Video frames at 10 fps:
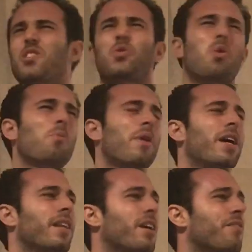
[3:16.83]
strong
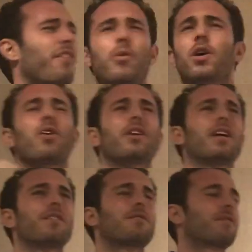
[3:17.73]
men and very
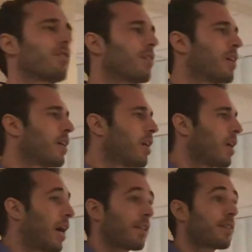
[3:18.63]
organized.
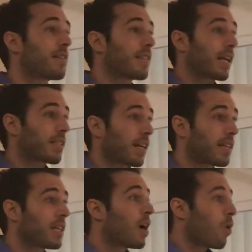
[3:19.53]
And this is
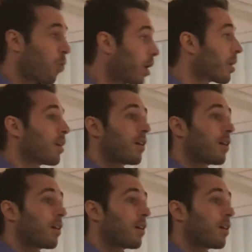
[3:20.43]
exactly what